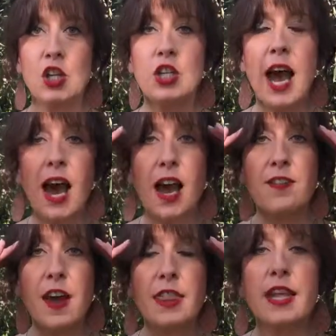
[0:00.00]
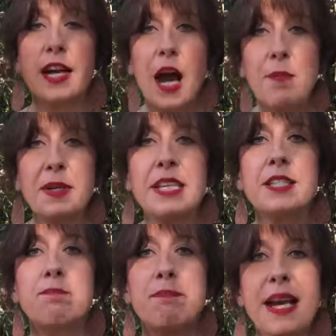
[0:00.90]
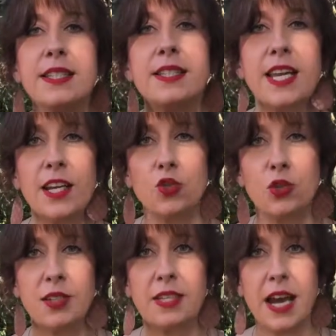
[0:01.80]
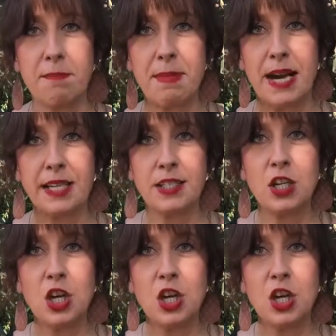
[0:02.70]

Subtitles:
to have the company's best interest at mind,